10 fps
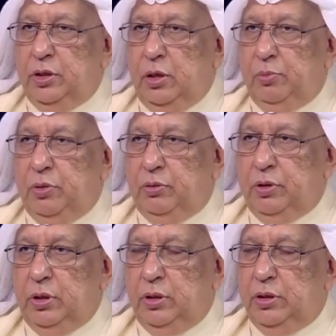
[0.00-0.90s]

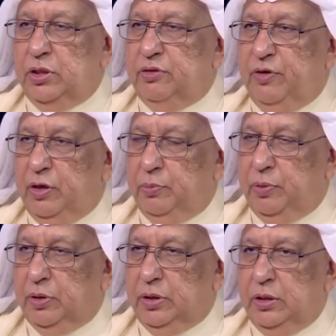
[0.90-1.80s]
portal. This is very
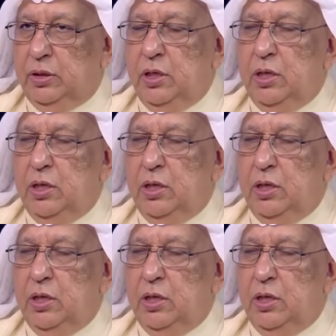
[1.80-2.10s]
important,